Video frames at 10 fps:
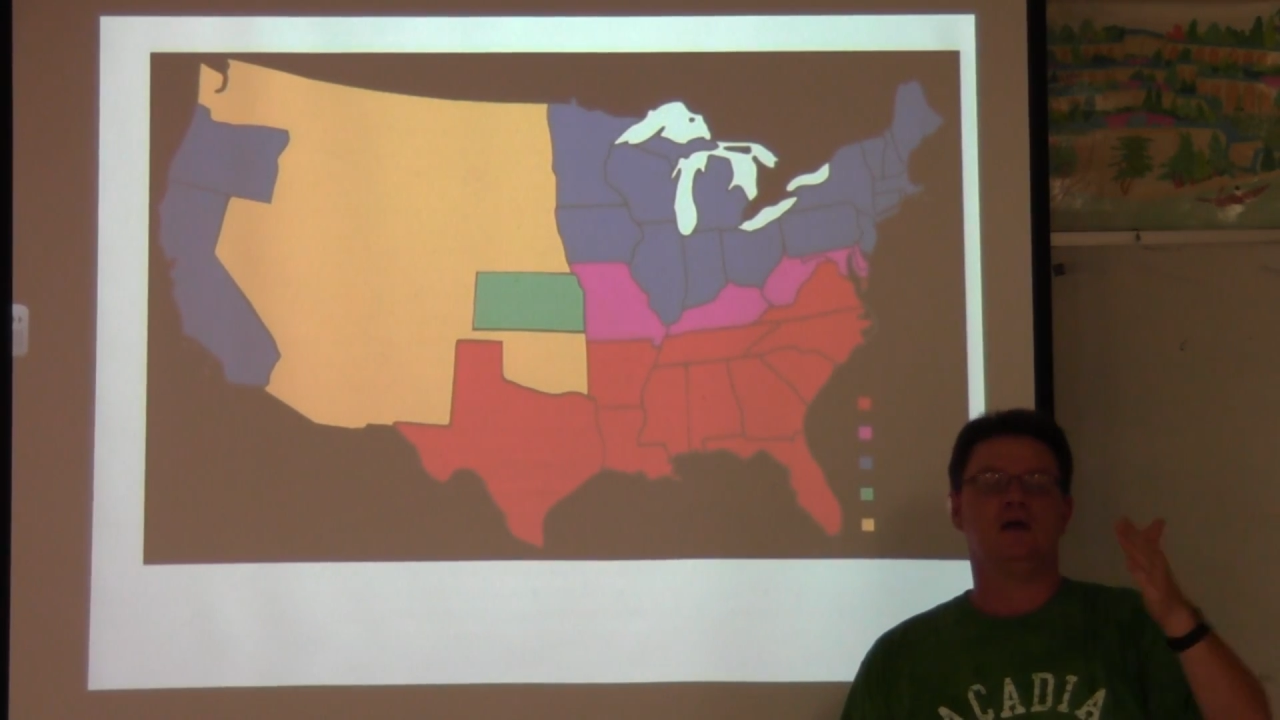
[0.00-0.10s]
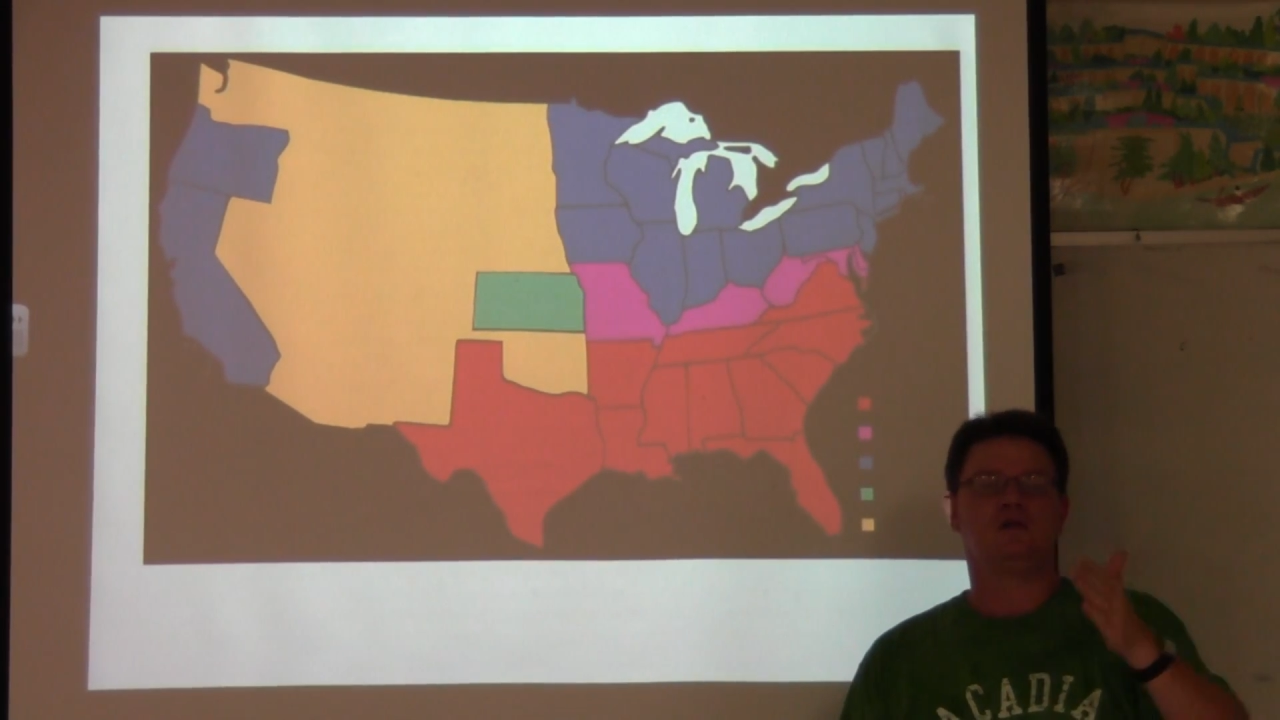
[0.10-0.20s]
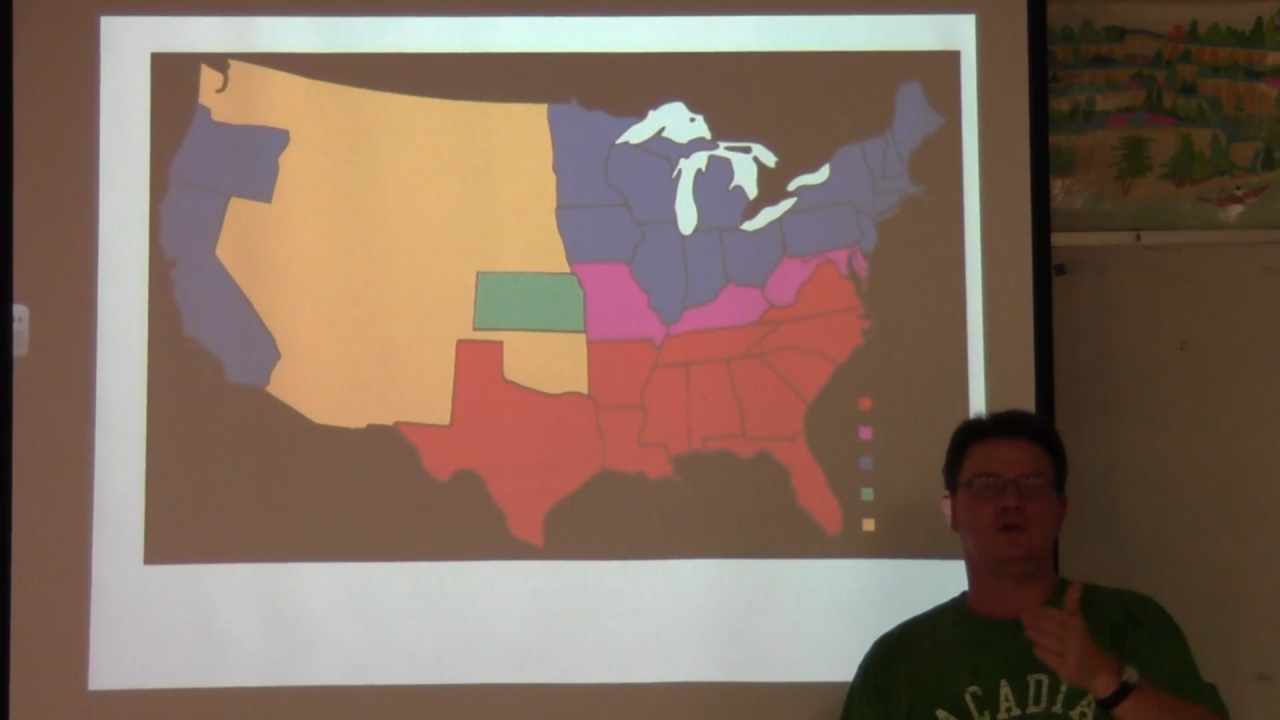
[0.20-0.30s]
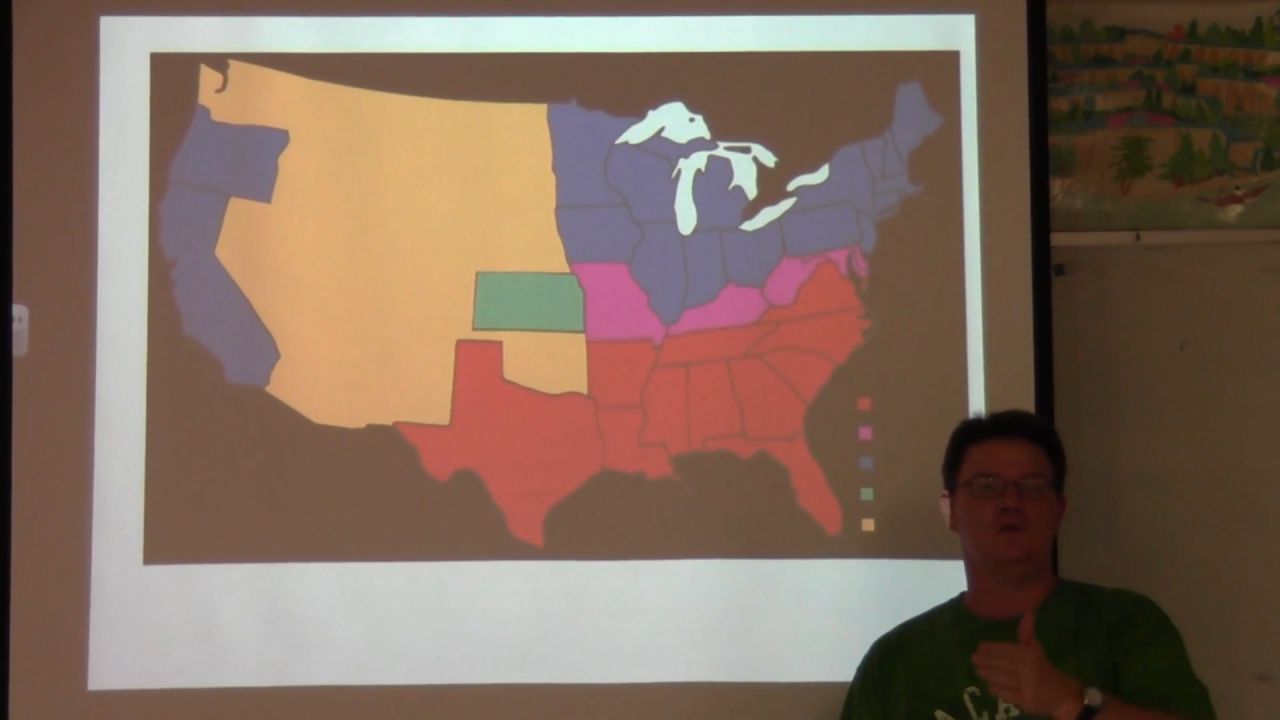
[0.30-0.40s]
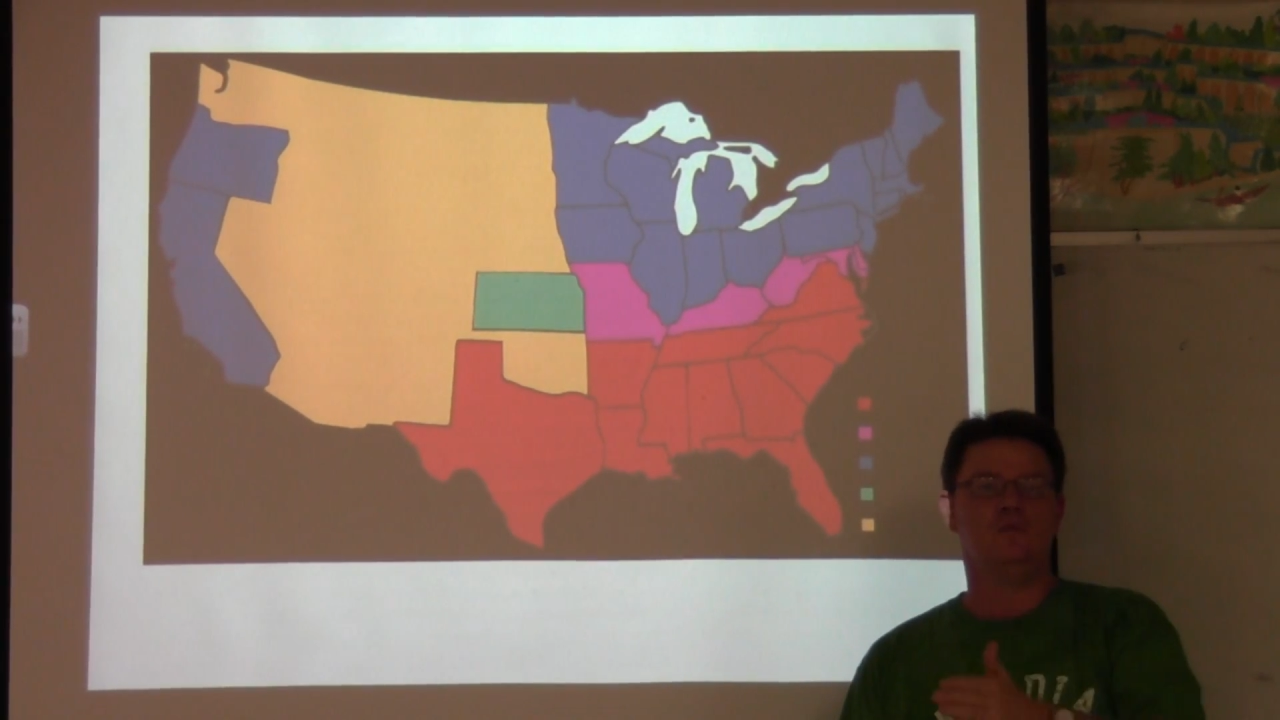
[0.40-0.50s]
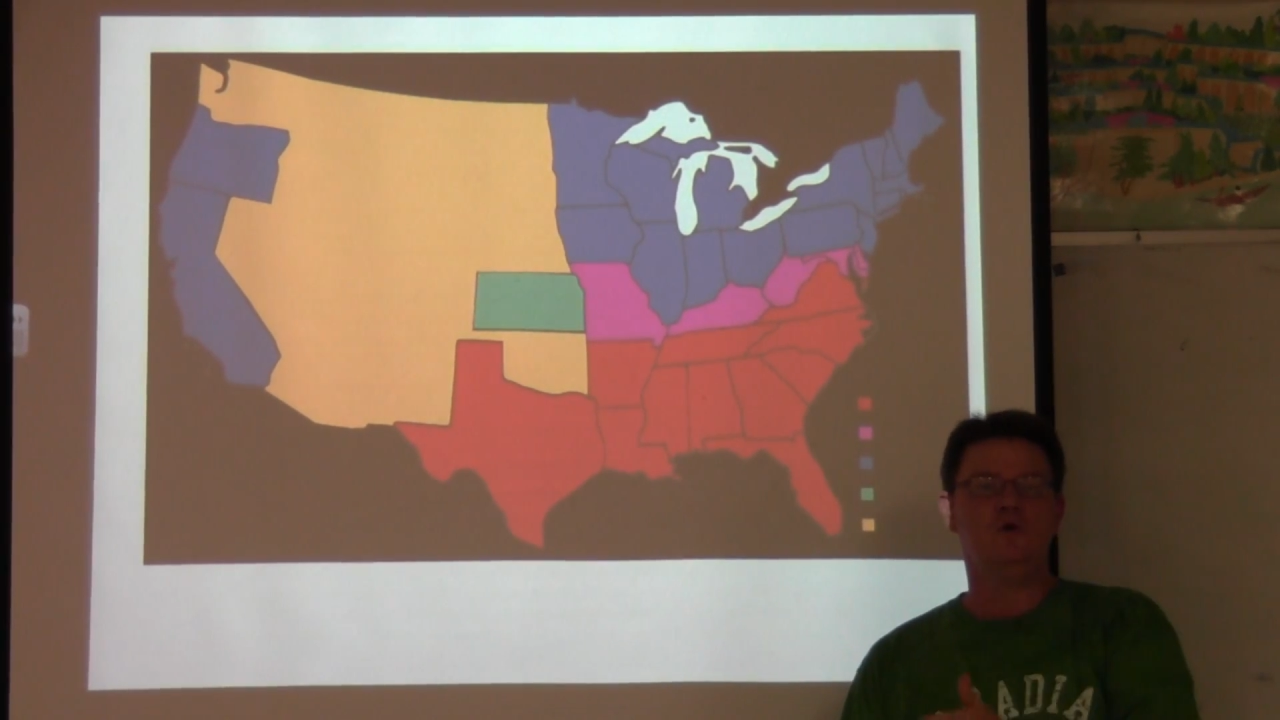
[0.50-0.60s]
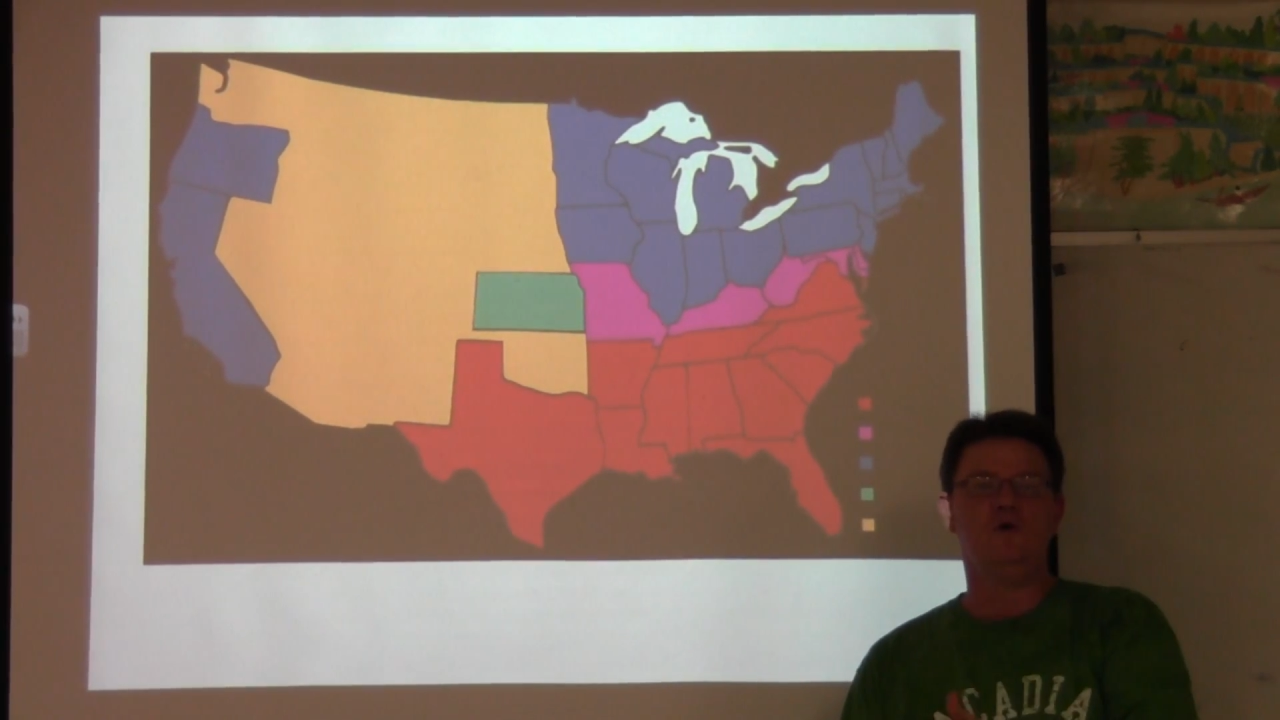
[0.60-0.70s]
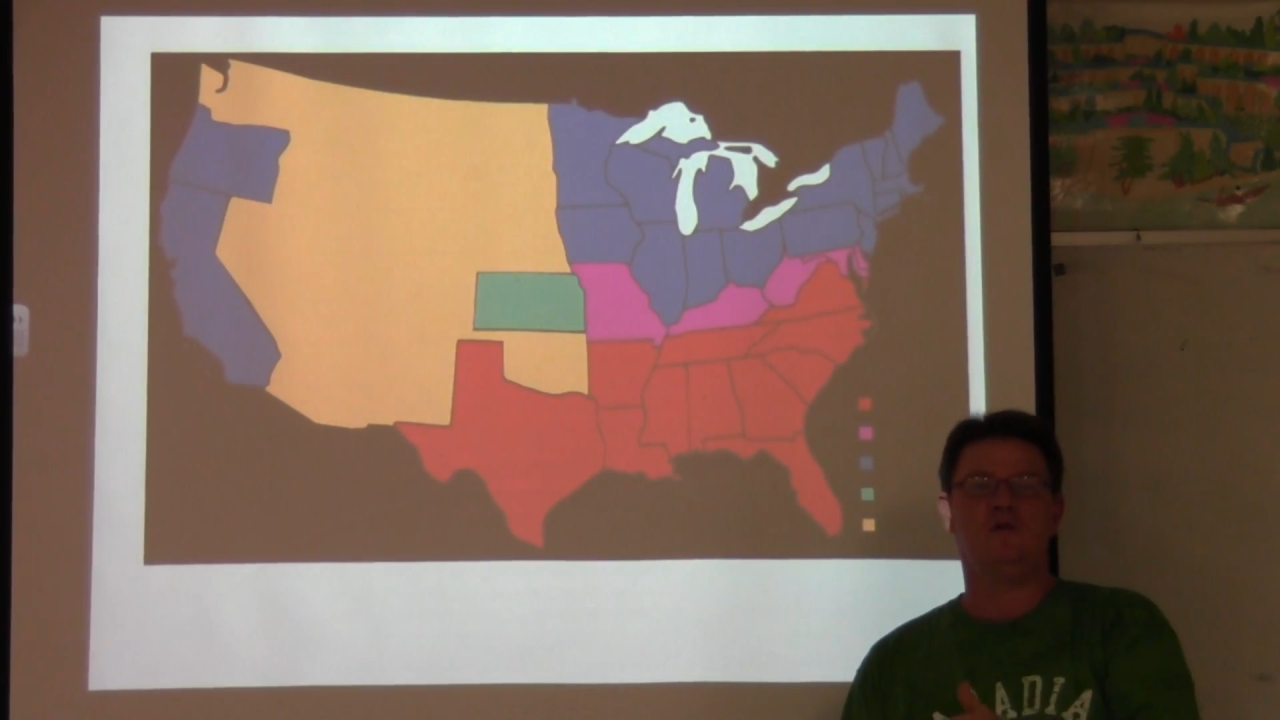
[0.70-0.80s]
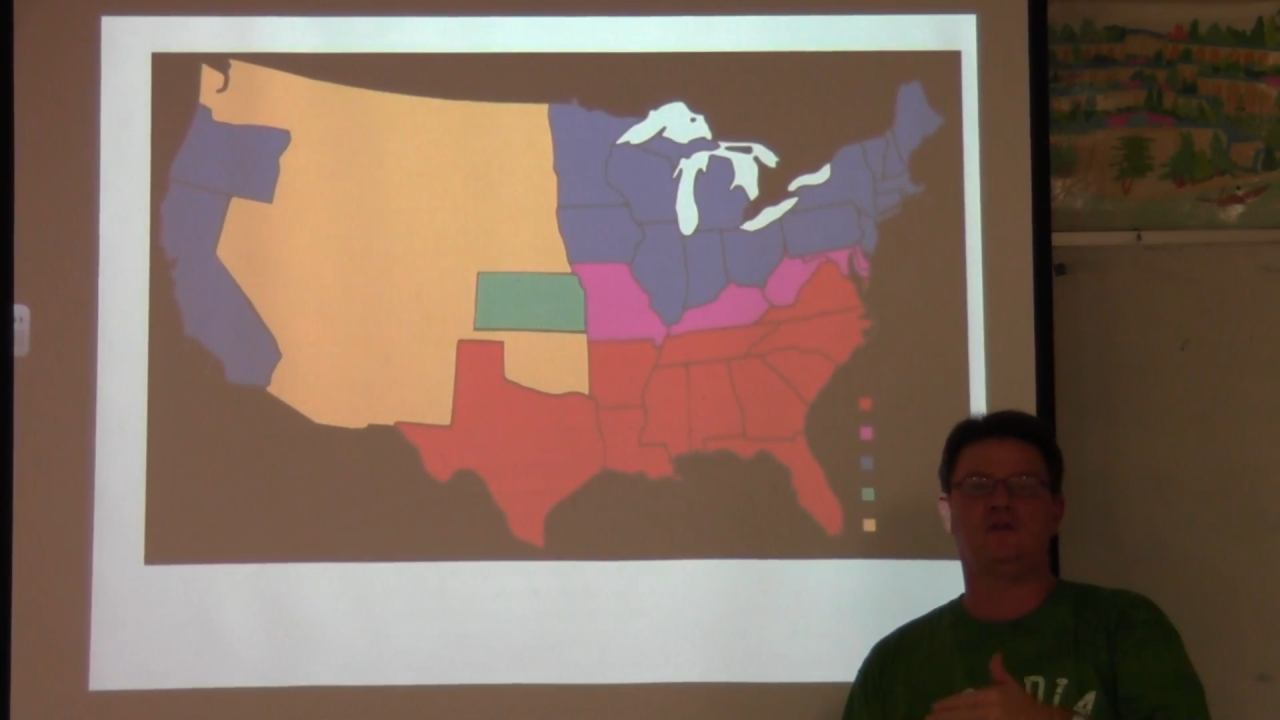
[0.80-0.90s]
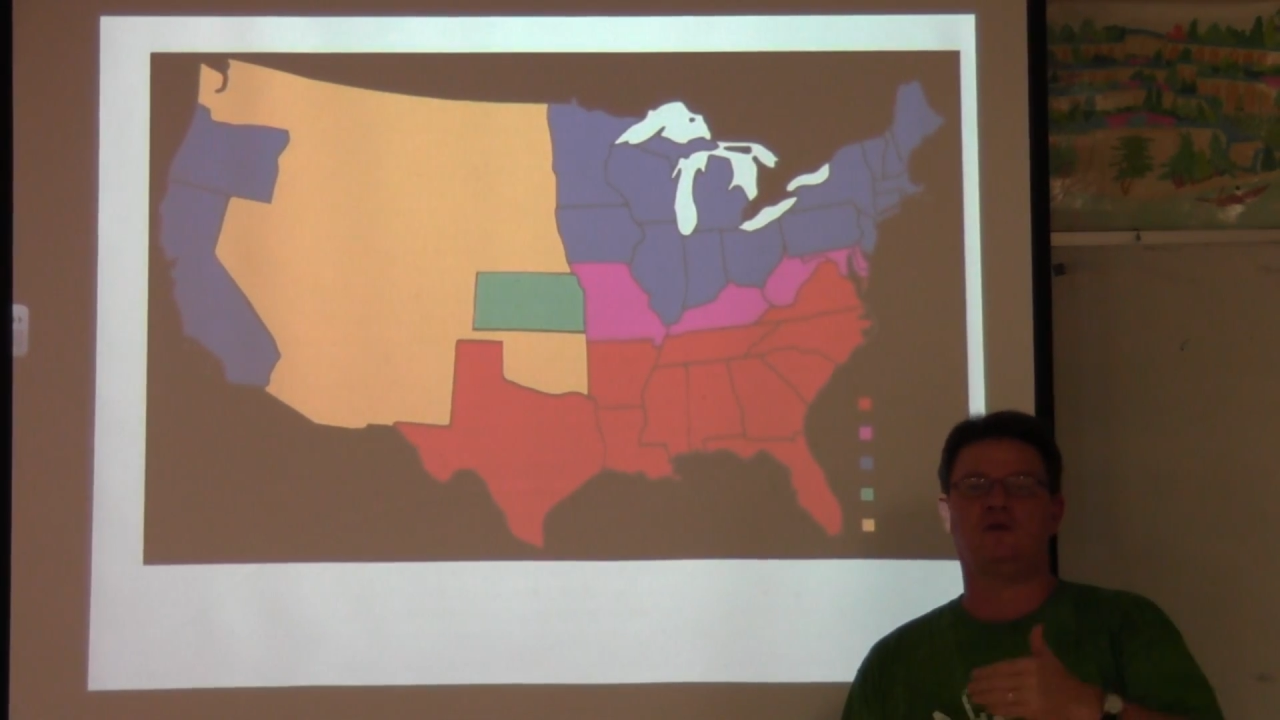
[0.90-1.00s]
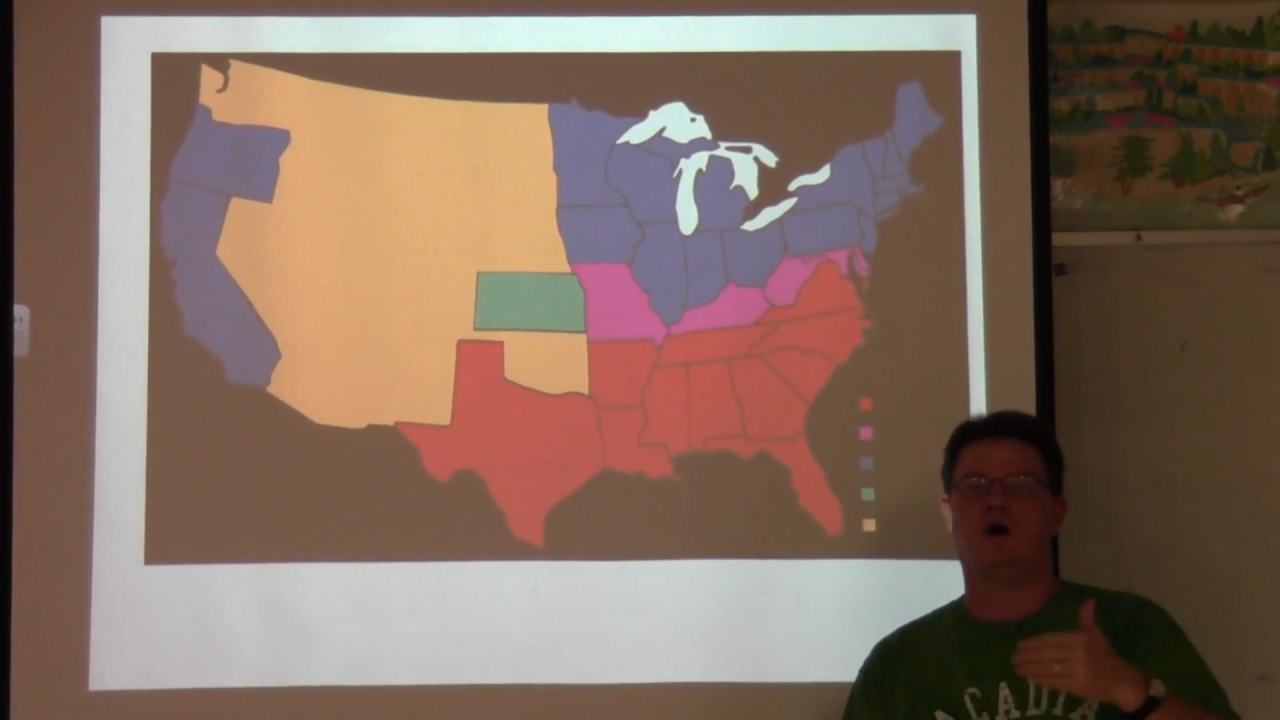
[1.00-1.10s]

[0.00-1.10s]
to move its